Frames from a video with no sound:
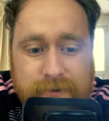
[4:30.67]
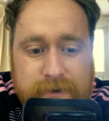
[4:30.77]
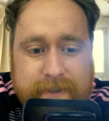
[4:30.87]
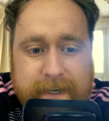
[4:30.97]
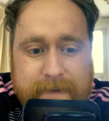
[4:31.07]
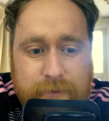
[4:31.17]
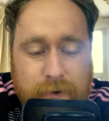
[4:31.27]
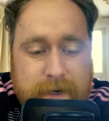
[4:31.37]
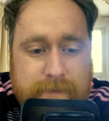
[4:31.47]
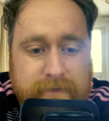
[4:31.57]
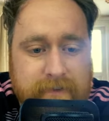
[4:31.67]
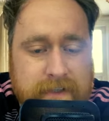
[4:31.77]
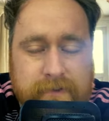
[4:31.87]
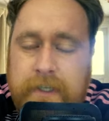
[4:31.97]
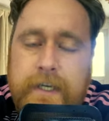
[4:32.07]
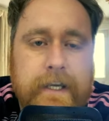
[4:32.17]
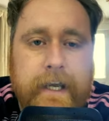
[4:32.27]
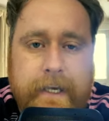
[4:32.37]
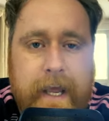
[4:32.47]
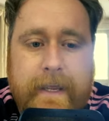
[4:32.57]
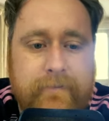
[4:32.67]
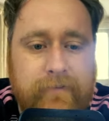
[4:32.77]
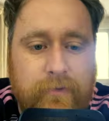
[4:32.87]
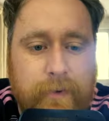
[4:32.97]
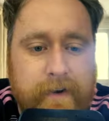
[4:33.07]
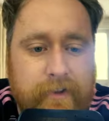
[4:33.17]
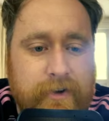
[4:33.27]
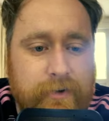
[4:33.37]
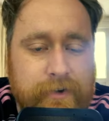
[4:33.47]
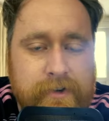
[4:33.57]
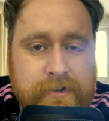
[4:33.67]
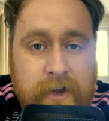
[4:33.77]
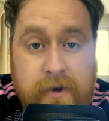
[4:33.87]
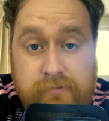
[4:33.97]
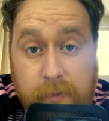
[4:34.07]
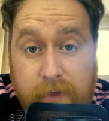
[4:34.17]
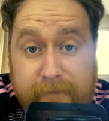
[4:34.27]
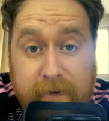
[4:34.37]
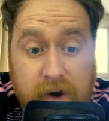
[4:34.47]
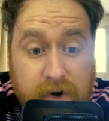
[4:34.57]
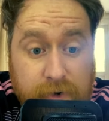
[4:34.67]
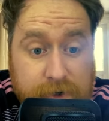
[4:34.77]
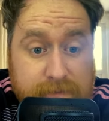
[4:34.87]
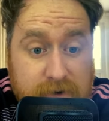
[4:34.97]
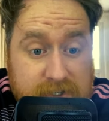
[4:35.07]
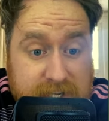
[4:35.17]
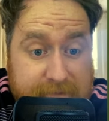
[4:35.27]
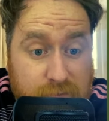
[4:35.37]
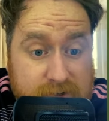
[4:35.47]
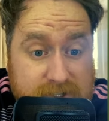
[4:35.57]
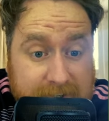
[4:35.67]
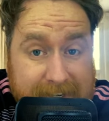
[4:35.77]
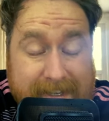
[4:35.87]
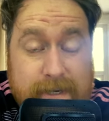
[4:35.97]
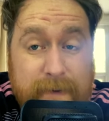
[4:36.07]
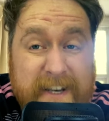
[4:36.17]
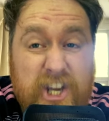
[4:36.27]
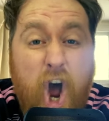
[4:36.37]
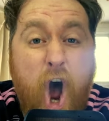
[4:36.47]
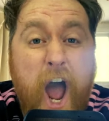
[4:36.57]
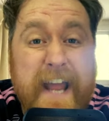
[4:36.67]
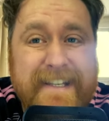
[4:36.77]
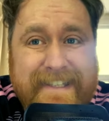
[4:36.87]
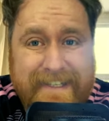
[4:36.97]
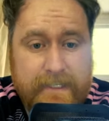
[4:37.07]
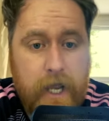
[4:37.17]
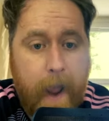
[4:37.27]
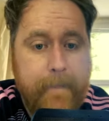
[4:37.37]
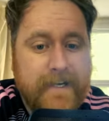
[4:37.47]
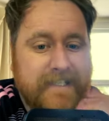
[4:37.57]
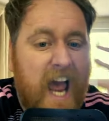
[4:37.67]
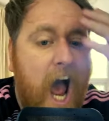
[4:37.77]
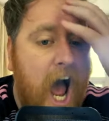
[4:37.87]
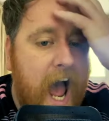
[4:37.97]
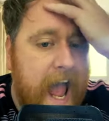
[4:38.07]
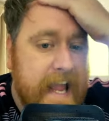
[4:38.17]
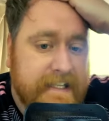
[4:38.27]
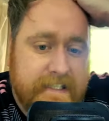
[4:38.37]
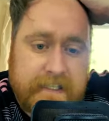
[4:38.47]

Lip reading: Just take the ball a little bit further and aim for one of the corners. Probably the far corner, because the other one's looking a little bit tight. A bit tight.